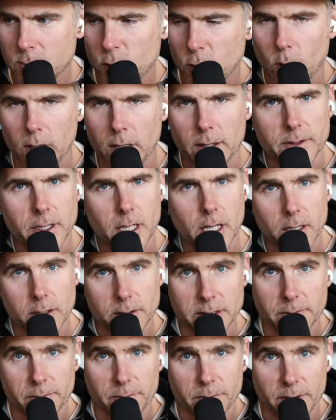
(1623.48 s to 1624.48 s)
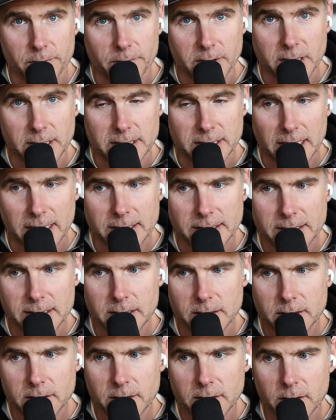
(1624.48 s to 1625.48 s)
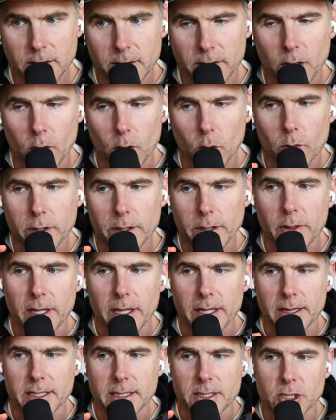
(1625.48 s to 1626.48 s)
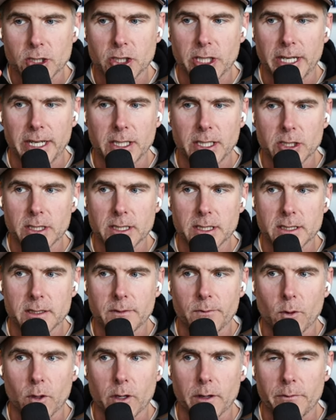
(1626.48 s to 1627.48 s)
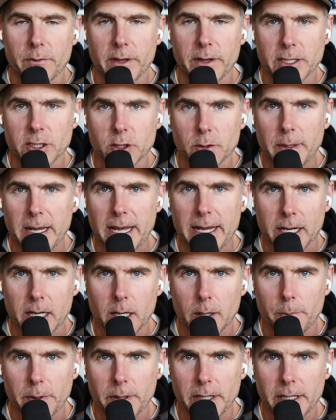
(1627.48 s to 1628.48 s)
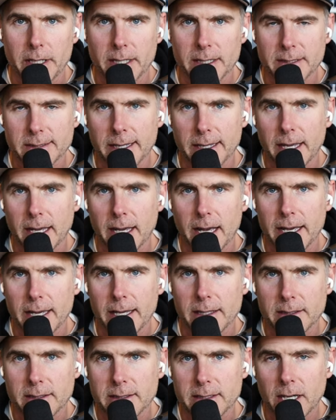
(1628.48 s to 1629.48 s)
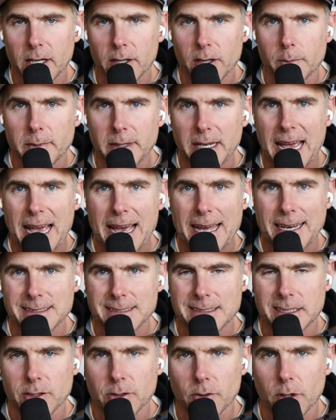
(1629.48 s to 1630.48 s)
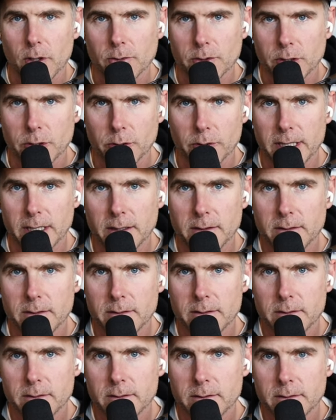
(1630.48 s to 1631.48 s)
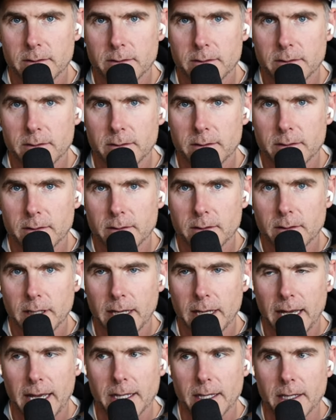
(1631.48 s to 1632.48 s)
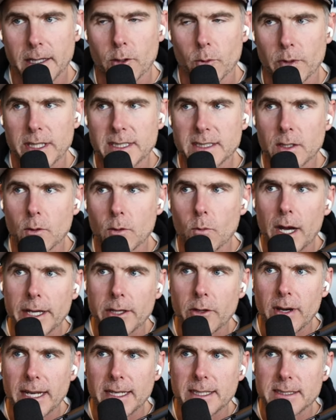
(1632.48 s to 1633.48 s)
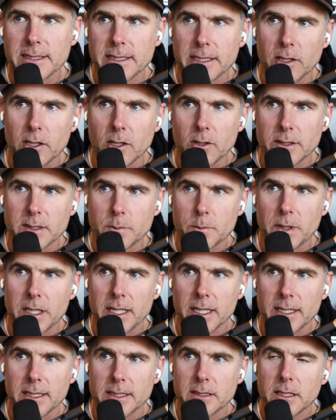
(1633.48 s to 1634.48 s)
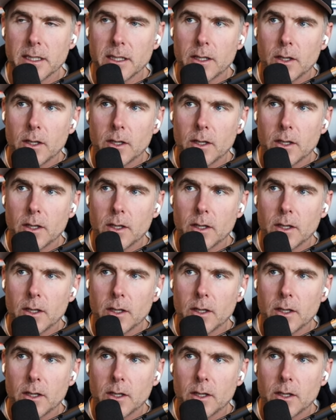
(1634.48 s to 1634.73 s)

$12.50, the only thing that changes for a venture-backed company is I tell them to add a zero to it. And the reason why you add a zero is because